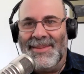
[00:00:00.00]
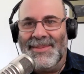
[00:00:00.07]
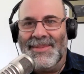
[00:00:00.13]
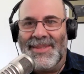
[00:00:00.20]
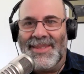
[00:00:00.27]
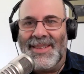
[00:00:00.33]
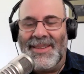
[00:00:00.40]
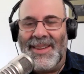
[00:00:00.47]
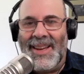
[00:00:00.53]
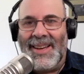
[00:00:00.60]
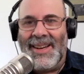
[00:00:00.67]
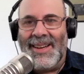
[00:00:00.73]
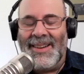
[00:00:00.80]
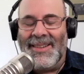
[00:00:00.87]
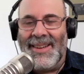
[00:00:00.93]
So yeah, I
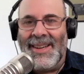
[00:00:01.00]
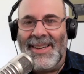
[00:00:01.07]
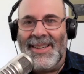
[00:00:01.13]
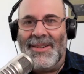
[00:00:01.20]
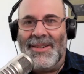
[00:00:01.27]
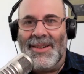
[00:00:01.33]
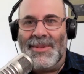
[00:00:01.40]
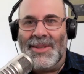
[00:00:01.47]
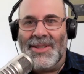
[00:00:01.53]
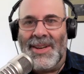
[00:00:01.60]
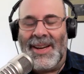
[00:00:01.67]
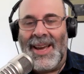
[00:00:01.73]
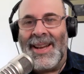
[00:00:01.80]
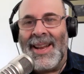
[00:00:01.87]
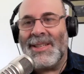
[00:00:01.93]
gotta go double
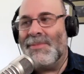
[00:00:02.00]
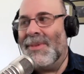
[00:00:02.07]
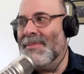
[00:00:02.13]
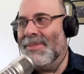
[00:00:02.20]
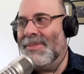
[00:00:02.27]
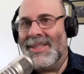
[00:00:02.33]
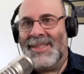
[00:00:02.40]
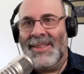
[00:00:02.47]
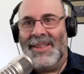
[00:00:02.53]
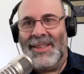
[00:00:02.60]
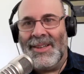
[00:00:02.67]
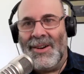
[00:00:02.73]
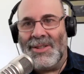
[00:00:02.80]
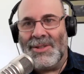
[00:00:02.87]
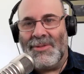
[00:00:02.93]
check. And that's been a blessing and
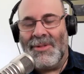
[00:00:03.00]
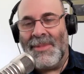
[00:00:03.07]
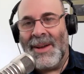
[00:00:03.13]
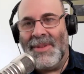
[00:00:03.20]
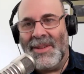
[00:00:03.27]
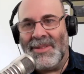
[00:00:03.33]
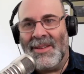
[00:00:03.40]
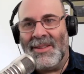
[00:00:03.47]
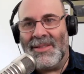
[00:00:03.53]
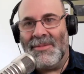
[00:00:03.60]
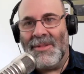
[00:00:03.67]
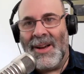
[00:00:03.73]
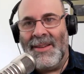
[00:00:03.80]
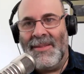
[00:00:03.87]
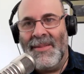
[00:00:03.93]
curse for my business,
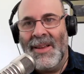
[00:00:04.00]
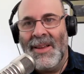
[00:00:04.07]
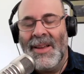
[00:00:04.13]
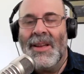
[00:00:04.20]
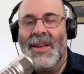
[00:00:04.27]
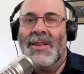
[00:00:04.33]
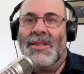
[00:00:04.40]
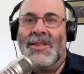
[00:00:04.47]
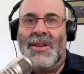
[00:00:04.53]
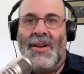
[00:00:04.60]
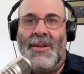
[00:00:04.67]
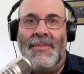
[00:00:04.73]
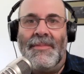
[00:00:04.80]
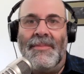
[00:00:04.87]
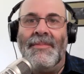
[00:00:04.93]
right?
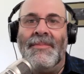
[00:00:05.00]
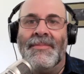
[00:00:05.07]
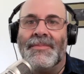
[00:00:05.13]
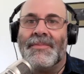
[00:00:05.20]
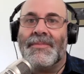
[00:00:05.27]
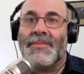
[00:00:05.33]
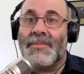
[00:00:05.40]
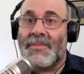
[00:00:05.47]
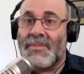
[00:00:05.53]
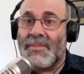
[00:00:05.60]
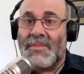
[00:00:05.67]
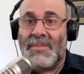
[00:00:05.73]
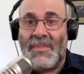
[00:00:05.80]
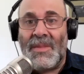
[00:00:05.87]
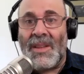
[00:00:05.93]
So
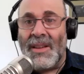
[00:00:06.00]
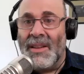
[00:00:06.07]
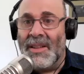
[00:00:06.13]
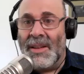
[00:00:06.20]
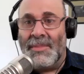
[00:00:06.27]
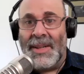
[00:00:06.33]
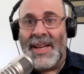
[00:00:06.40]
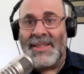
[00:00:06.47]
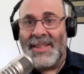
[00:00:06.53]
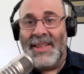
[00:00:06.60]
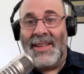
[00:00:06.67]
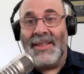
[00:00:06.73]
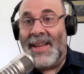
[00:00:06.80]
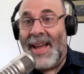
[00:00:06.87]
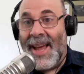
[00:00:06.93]
the blessing
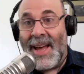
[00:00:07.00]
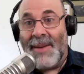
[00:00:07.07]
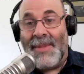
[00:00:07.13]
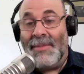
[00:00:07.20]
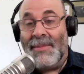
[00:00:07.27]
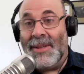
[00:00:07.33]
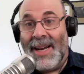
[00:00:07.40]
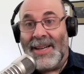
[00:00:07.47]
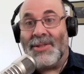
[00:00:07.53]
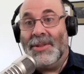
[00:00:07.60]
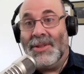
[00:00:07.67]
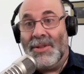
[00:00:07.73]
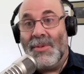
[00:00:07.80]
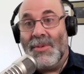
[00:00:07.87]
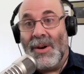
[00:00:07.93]
is, hey, I'm able to actually
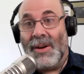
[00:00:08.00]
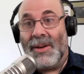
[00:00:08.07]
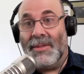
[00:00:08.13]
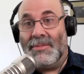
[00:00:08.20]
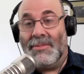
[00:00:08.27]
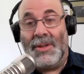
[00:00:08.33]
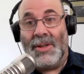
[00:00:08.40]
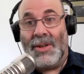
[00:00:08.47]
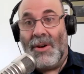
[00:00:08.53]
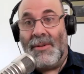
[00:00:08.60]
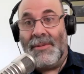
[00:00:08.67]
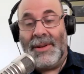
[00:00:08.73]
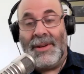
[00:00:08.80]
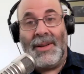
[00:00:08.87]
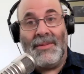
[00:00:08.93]
do work during
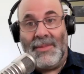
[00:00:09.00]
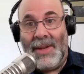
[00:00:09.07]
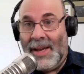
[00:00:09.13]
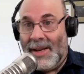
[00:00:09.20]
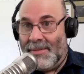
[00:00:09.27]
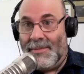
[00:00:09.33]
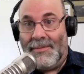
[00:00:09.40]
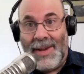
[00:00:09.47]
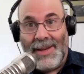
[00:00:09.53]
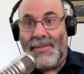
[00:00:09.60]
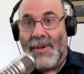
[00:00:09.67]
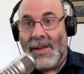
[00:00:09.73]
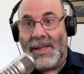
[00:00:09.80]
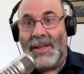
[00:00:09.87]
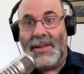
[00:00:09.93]
COVID and make
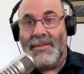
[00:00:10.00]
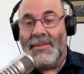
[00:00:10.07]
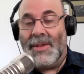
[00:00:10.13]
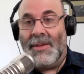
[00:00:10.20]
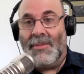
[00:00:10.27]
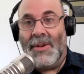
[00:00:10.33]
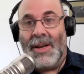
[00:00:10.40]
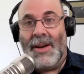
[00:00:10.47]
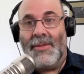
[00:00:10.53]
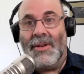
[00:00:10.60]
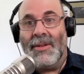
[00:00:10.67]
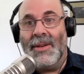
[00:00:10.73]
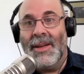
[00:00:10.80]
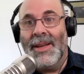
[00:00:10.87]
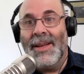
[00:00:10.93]
money and
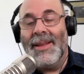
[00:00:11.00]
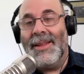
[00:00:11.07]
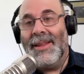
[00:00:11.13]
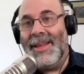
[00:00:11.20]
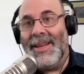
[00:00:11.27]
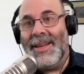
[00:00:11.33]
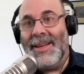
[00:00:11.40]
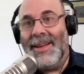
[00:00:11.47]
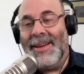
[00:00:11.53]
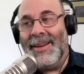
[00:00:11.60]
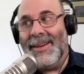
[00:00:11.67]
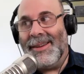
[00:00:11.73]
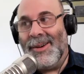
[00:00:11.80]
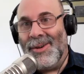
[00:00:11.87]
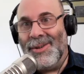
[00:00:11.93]
whatever.
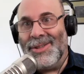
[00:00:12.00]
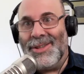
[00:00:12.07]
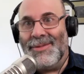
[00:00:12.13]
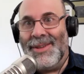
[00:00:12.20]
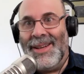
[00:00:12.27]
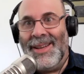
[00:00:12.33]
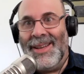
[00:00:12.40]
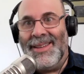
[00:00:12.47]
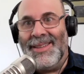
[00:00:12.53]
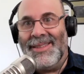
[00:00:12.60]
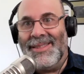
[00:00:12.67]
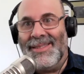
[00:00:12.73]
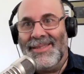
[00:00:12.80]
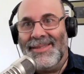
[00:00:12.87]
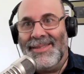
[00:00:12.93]
the curse of it
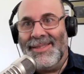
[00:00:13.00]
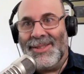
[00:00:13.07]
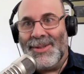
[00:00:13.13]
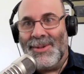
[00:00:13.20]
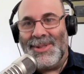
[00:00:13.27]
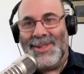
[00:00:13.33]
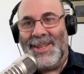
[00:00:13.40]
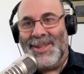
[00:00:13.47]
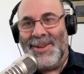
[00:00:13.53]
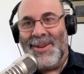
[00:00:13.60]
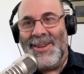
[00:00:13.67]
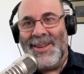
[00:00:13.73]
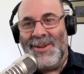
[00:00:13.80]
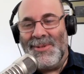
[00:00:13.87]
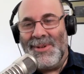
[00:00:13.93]
is, so is the
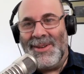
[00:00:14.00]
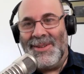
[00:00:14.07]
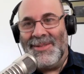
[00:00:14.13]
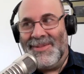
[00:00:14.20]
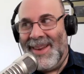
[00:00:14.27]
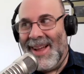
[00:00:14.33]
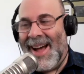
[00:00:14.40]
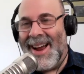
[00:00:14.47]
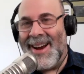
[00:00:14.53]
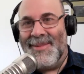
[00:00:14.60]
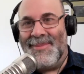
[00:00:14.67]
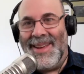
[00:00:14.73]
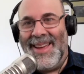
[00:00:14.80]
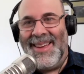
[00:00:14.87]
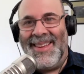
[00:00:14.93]
attorney who would hire
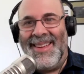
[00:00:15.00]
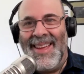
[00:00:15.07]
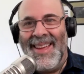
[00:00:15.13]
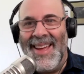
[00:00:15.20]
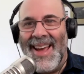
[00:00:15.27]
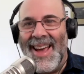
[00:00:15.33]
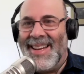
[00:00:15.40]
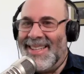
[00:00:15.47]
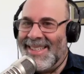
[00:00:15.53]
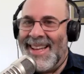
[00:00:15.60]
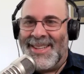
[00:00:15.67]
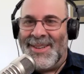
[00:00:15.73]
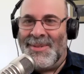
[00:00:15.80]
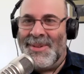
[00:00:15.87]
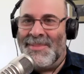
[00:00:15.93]
me, and he's
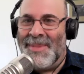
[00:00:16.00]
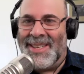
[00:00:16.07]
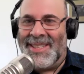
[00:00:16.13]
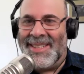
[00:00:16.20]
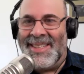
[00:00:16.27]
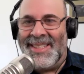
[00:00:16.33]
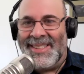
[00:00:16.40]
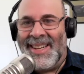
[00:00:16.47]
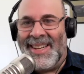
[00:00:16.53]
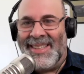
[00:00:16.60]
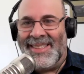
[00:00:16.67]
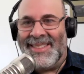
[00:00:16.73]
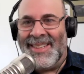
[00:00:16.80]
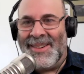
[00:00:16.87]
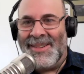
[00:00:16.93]
not doing much these days.
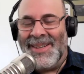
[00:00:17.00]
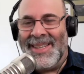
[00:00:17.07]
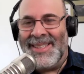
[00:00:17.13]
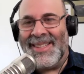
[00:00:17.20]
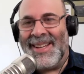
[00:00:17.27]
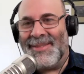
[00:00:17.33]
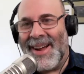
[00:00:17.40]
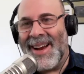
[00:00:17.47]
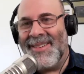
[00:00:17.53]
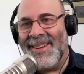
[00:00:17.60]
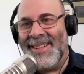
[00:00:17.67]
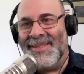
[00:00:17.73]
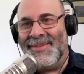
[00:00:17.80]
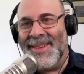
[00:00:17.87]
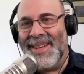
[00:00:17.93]
So instead of
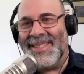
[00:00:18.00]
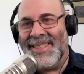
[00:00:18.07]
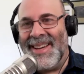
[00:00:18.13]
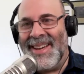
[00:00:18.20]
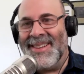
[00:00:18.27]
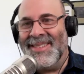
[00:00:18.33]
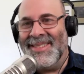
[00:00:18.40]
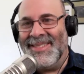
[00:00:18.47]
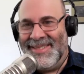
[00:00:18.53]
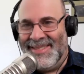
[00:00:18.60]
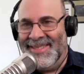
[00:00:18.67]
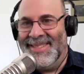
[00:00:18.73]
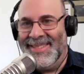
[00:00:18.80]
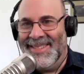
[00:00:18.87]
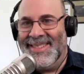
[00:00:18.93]
hiring the investigator
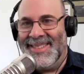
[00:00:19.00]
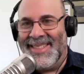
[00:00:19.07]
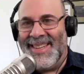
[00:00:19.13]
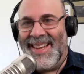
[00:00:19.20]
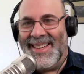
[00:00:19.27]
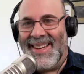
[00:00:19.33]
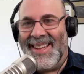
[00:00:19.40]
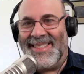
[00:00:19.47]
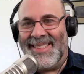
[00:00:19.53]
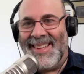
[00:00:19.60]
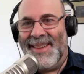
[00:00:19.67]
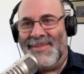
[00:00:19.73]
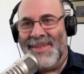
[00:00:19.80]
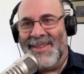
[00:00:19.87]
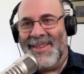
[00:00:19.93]
to take that
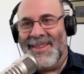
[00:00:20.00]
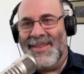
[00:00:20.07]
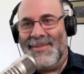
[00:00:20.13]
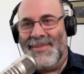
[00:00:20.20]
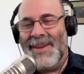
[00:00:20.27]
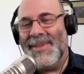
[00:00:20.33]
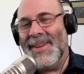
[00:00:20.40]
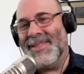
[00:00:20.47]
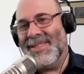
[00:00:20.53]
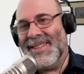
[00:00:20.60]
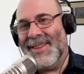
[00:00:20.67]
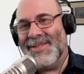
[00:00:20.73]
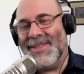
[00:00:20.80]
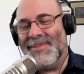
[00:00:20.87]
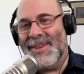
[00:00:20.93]
statement, or maybe I'll just
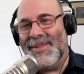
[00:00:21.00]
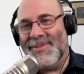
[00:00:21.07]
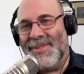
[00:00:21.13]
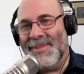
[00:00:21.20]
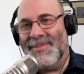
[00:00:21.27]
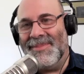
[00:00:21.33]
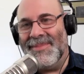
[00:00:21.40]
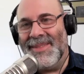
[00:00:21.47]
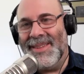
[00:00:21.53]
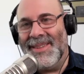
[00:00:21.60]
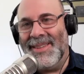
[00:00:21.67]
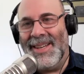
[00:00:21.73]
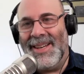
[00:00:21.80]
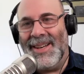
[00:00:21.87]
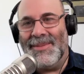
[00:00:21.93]
have somebody from
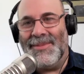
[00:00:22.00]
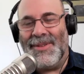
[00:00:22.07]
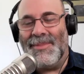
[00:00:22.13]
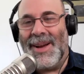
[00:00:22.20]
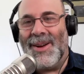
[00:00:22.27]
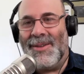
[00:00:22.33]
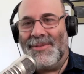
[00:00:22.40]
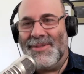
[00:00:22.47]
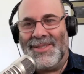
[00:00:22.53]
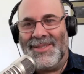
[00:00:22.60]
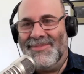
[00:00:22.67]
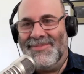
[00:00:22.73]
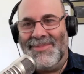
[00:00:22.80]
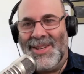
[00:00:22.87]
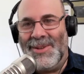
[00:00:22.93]
my office
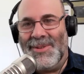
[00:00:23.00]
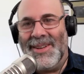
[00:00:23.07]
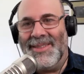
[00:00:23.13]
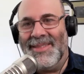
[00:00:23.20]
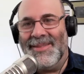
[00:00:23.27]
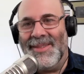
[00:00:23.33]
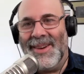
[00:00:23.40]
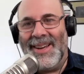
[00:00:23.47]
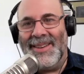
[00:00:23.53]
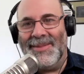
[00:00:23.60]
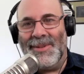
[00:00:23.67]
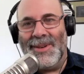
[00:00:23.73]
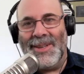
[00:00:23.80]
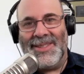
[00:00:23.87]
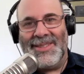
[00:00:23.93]
do it, right?
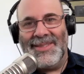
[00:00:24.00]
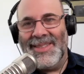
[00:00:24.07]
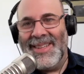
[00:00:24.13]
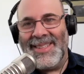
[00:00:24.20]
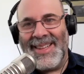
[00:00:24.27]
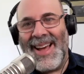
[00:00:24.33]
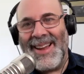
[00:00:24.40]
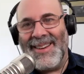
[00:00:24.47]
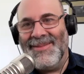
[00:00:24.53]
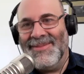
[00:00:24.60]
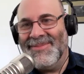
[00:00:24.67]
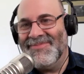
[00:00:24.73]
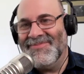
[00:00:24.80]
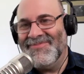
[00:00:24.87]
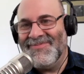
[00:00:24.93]
Which is not,
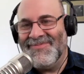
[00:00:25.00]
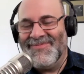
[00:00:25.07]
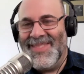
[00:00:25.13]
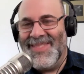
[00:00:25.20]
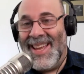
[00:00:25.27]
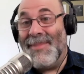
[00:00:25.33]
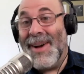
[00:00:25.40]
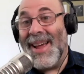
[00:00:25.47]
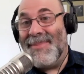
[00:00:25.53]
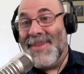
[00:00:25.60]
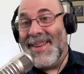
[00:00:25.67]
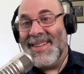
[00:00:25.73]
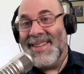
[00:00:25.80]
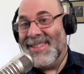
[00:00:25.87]
in my opinion,